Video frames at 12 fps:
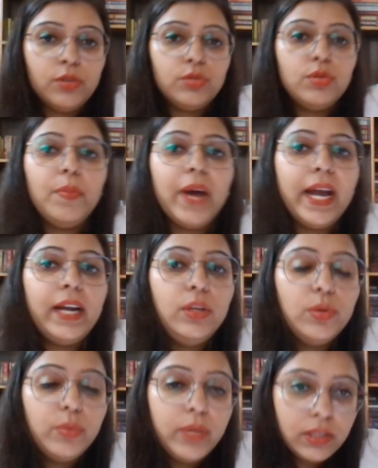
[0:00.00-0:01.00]
So by
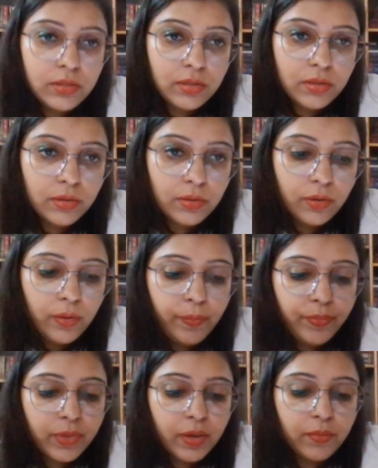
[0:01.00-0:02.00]
doing
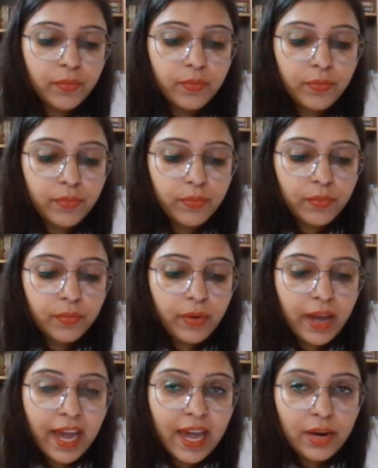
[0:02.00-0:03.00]
so,
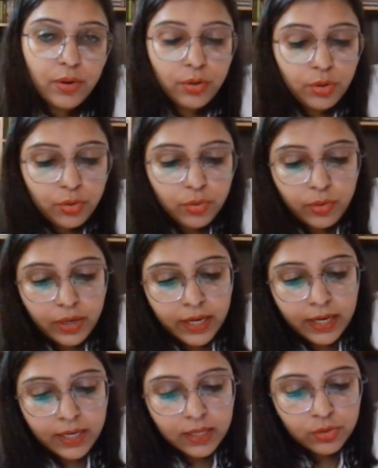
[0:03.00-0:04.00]
NO2,
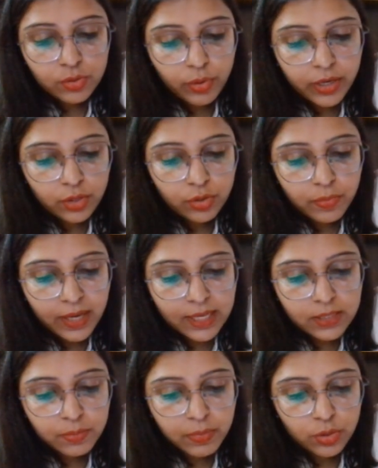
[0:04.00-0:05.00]
it is going to be
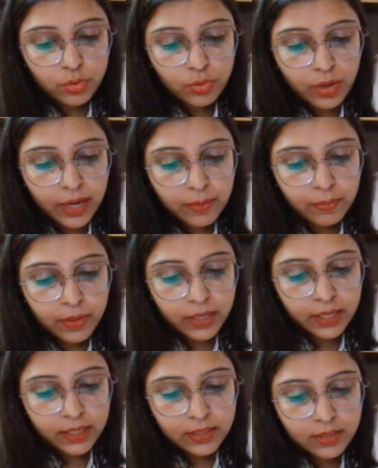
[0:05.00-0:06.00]
sp2
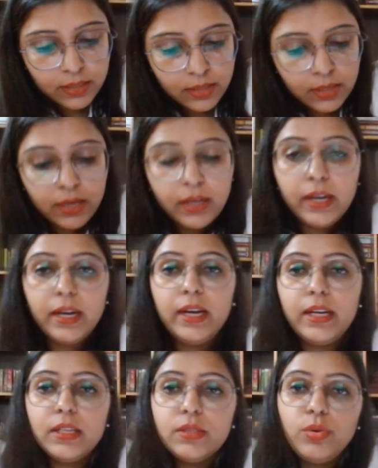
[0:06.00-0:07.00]
hybridized.
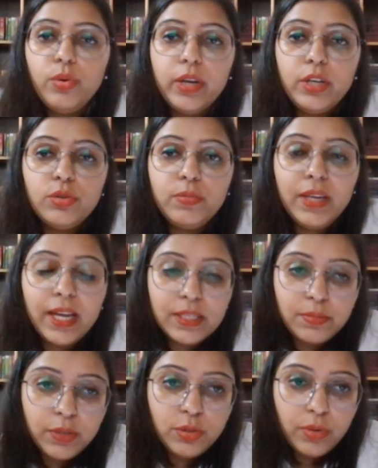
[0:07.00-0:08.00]
It is going to be
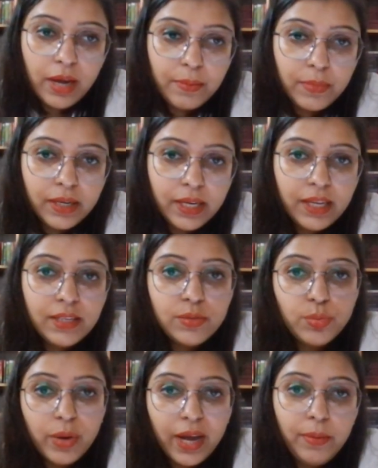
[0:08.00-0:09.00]
sp2
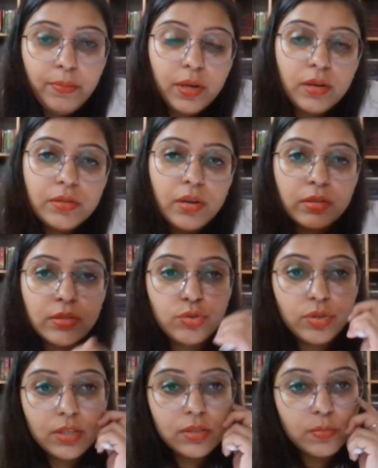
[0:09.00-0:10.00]
hybridized. Why? Because
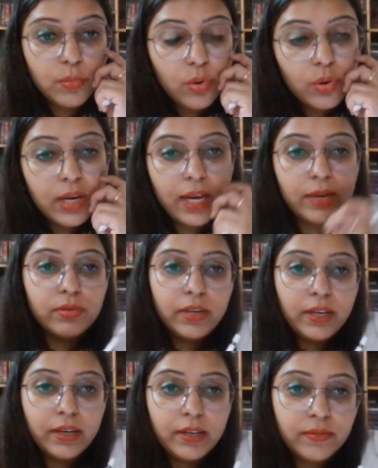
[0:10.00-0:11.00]
oxygen is more
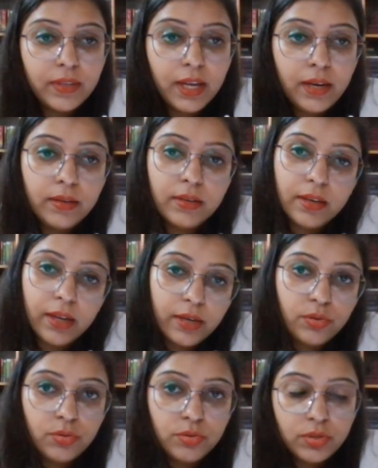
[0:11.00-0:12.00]
electronegative than
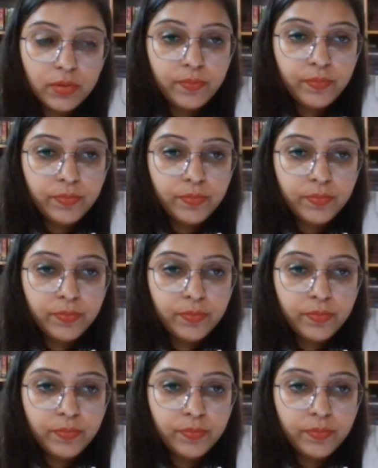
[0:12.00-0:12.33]
nitrogen.